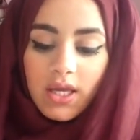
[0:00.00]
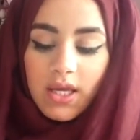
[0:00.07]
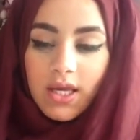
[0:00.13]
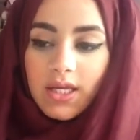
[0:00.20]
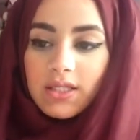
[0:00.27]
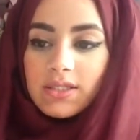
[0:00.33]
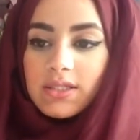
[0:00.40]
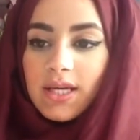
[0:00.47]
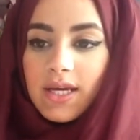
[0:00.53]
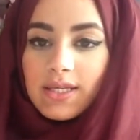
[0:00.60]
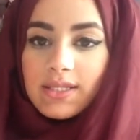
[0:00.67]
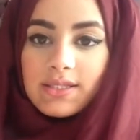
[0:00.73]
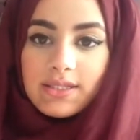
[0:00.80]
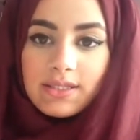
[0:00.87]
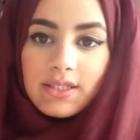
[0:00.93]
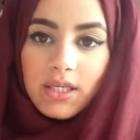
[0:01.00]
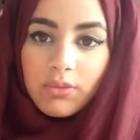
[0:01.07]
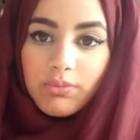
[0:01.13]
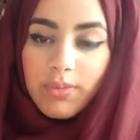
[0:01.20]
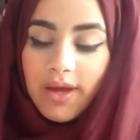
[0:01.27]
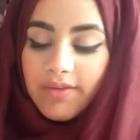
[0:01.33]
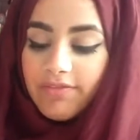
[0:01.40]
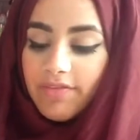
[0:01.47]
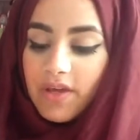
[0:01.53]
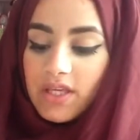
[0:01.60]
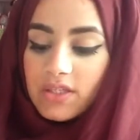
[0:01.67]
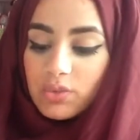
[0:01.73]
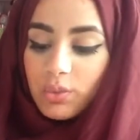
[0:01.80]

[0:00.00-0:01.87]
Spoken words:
and I steam my face